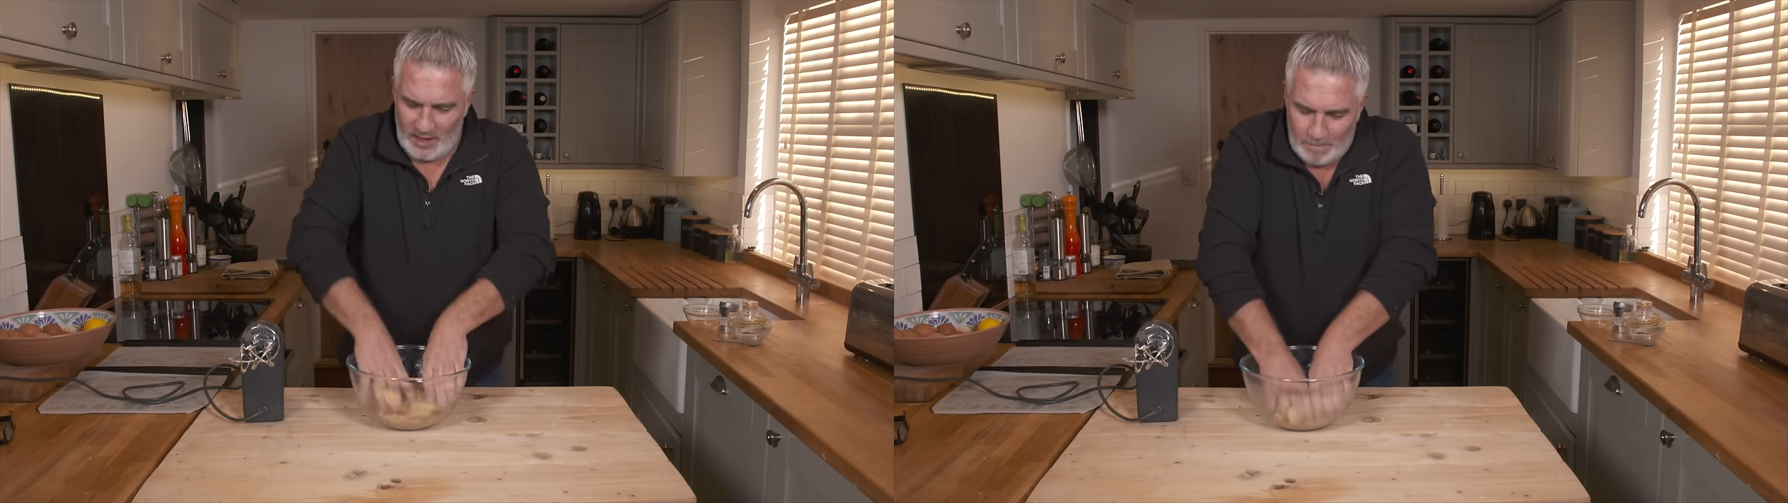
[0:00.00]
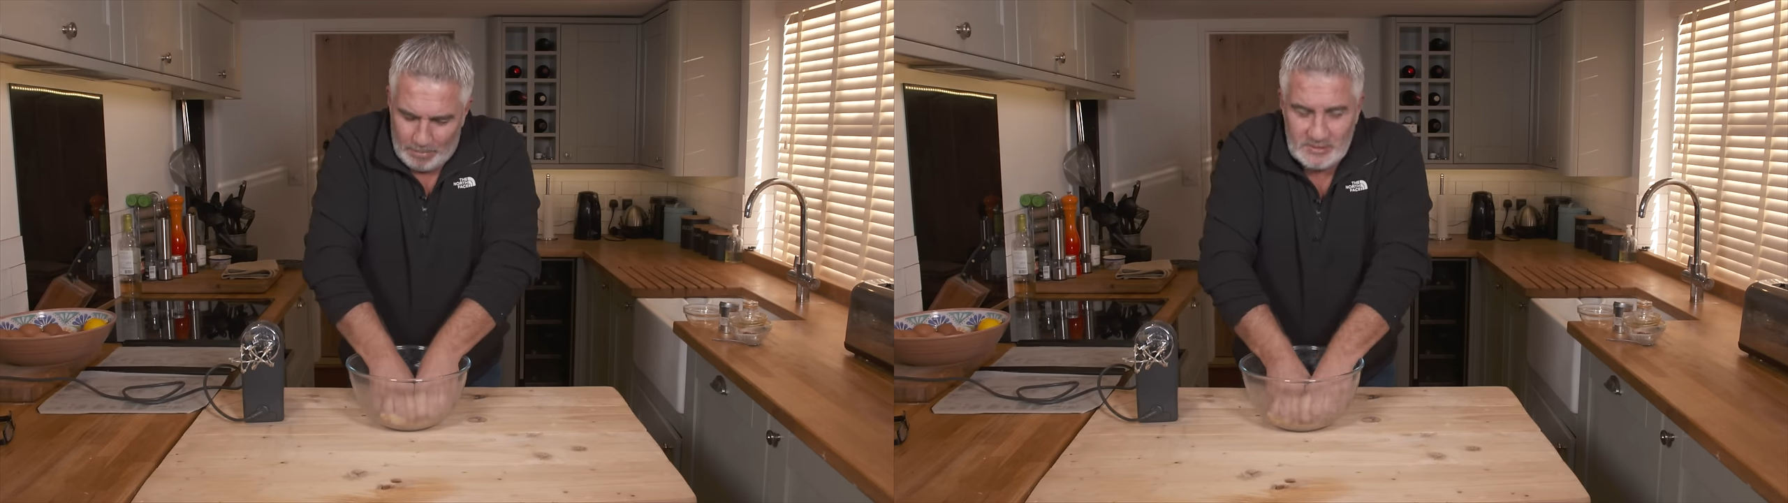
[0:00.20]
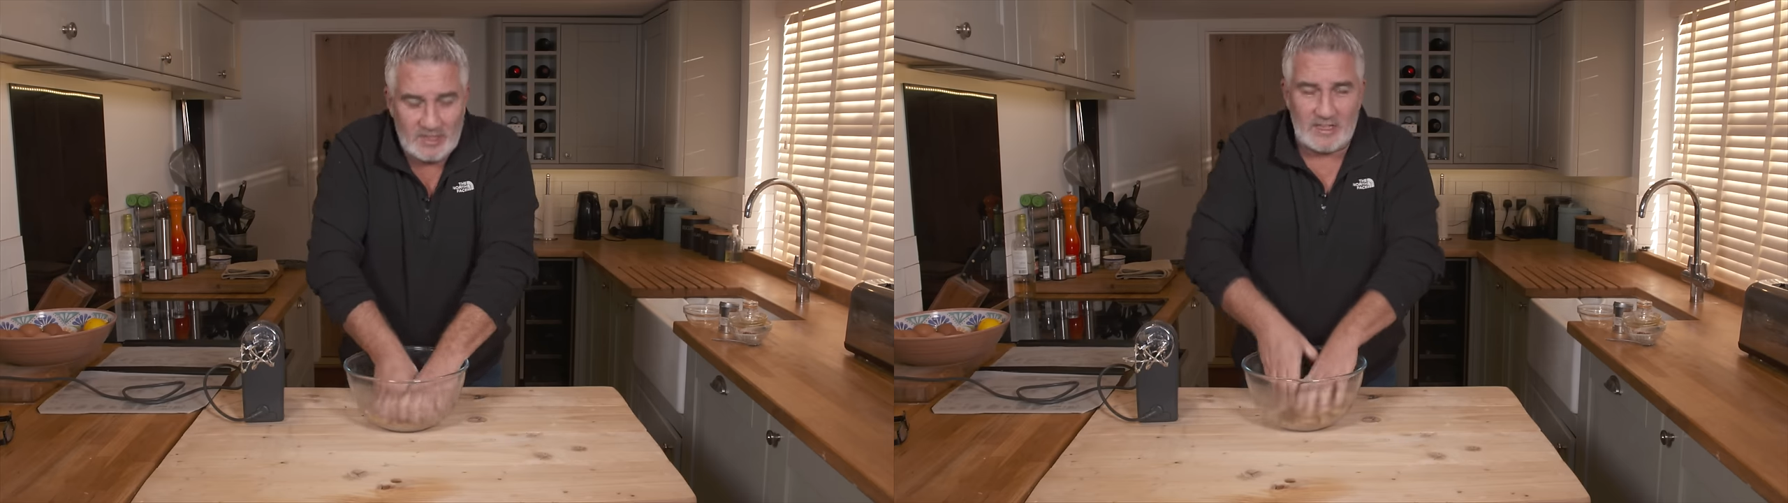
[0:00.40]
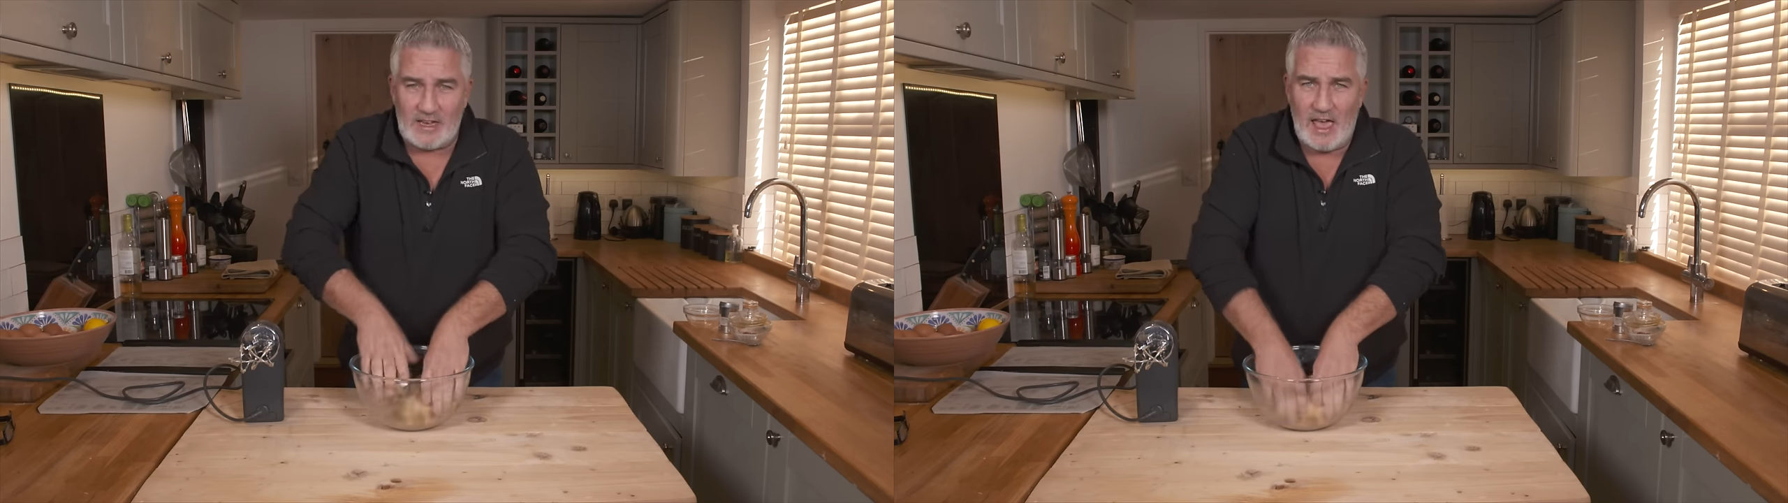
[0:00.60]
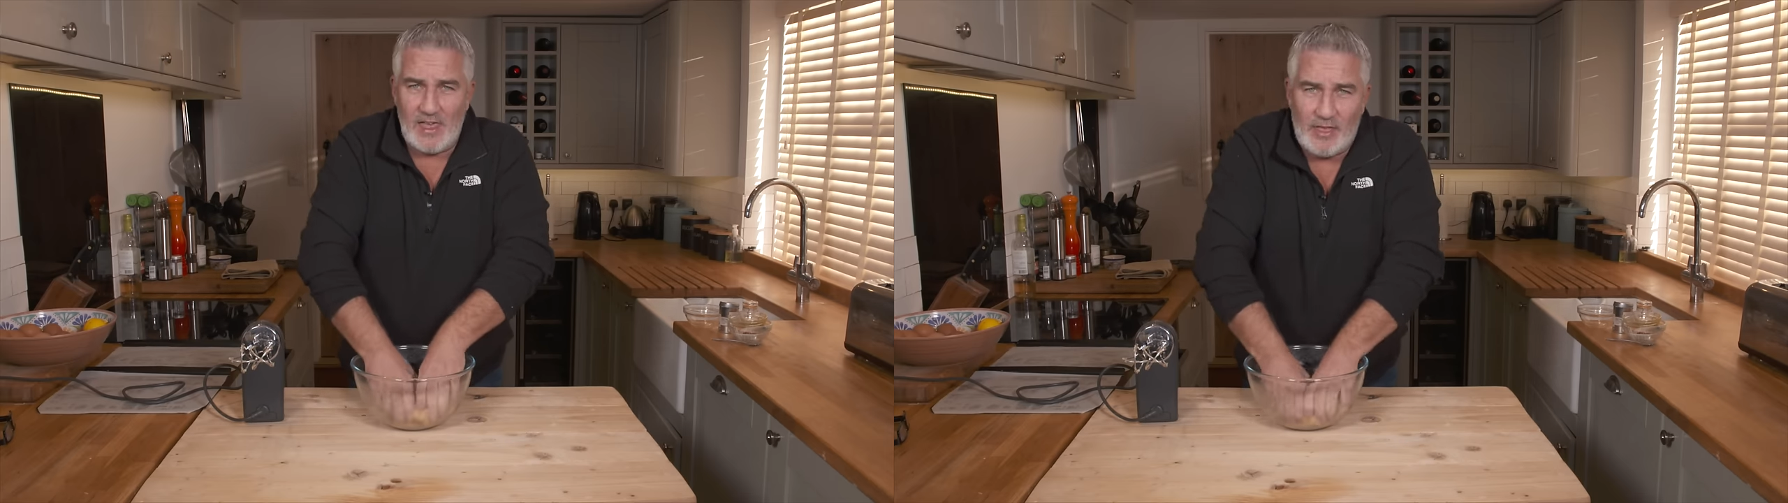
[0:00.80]
that butter
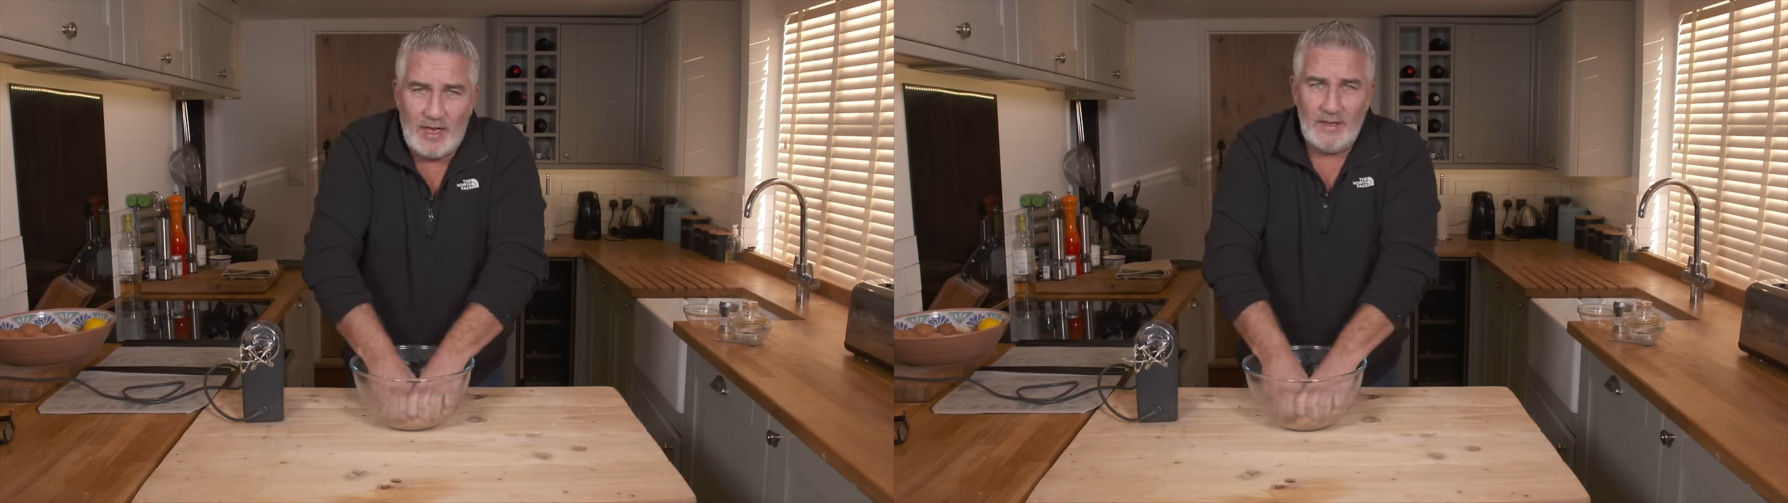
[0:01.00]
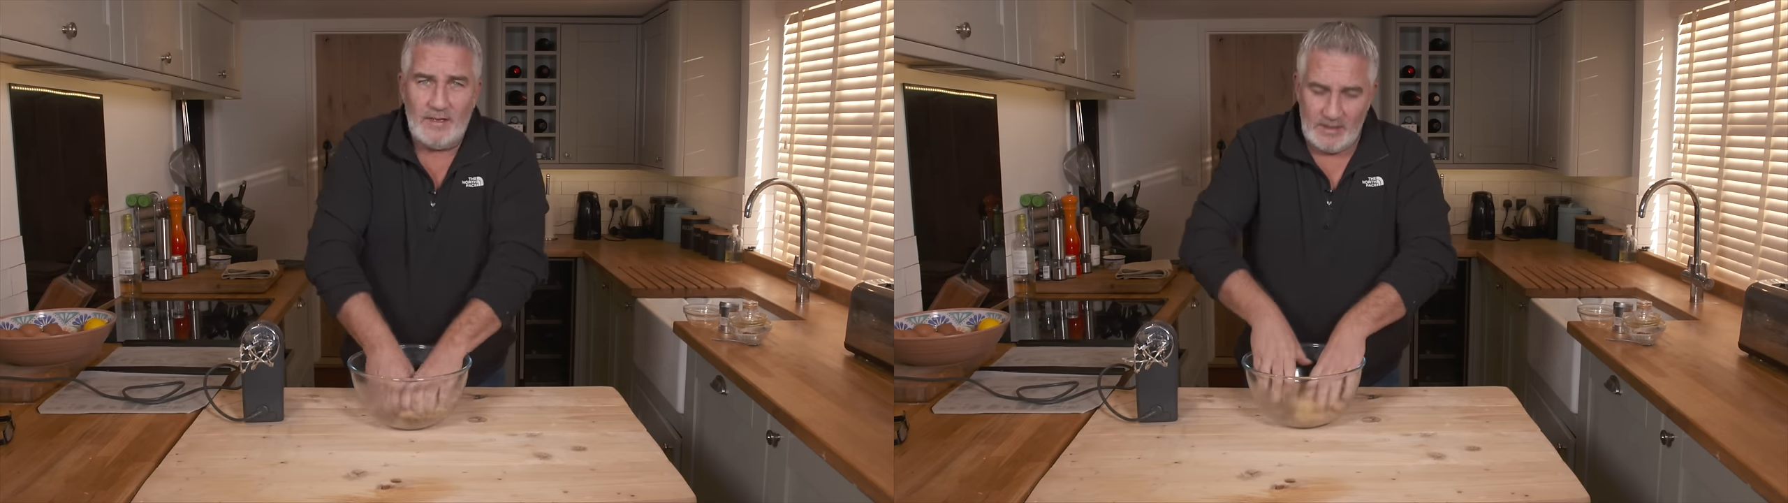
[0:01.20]
together,